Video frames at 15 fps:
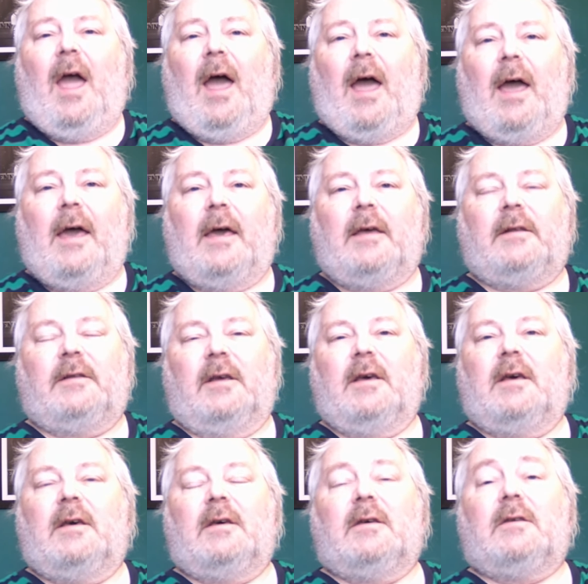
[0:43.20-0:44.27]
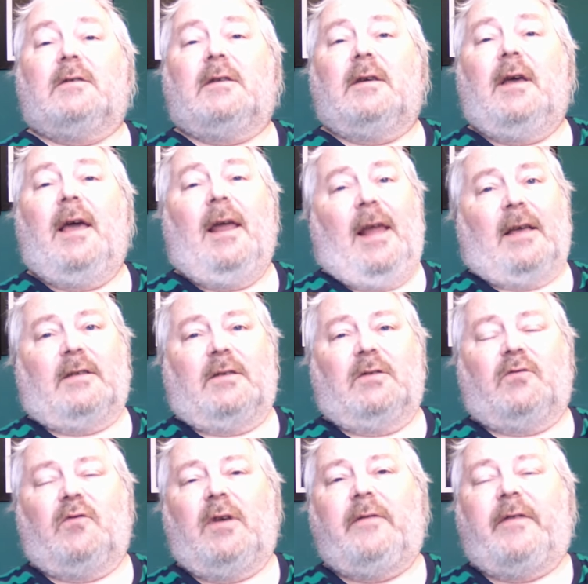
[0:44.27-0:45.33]
and is in
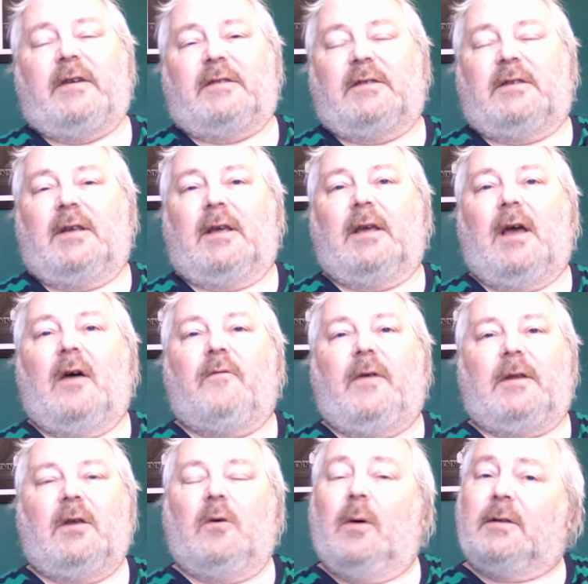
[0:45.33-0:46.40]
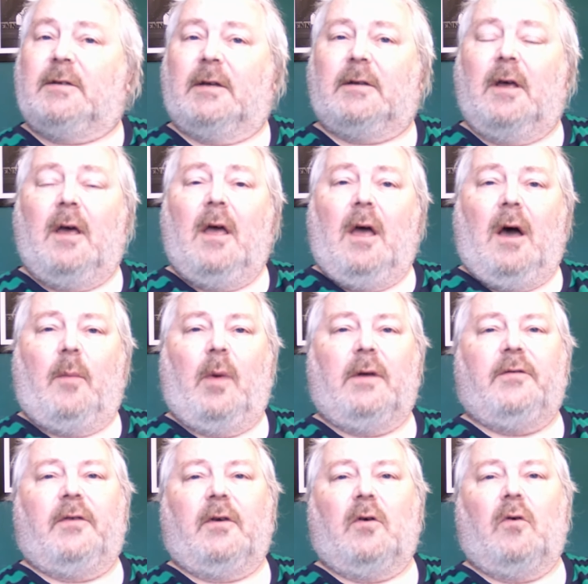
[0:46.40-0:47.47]
essence revisiting a video I did a
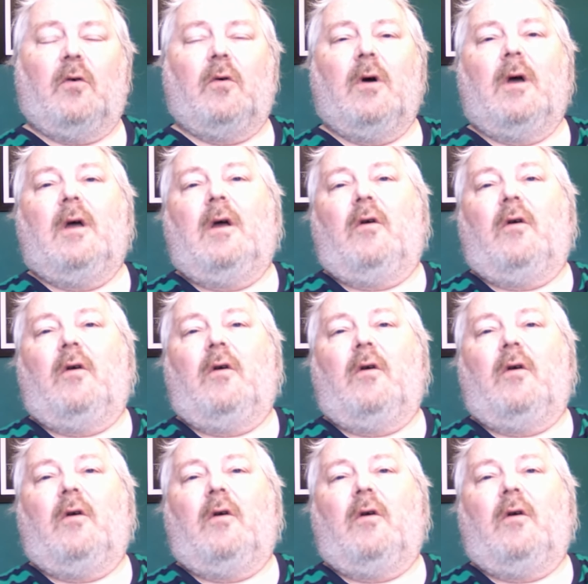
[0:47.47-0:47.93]
month ago